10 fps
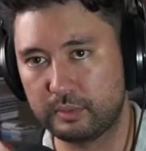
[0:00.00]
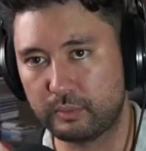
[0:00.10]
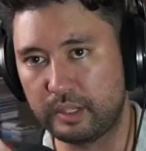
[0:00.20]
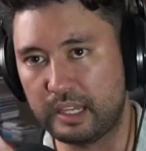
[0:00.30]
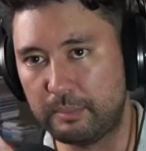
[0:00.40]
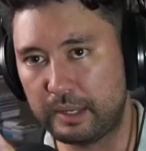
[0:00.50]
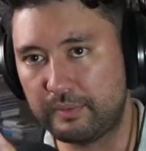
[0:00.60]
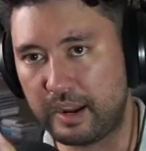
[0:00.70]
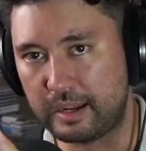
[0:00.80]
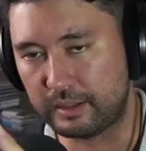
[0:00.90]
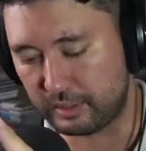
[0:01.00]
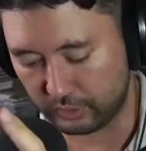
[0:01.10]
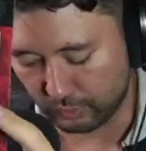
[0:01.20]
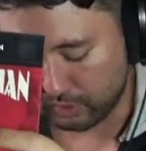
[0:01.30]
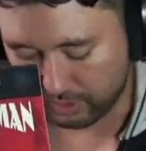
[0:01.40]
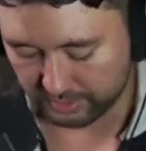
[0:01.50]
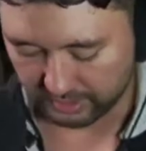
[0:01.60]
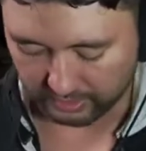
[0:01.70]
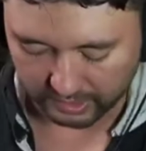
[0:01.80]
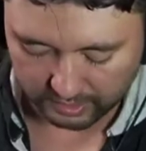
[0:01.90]
Really a big fan of the Noir
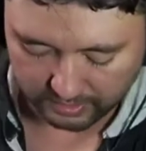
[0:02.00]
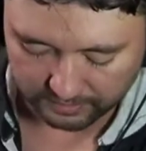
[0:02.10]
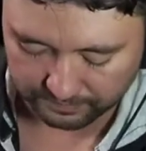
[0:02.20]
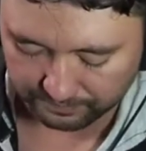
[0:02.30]
series.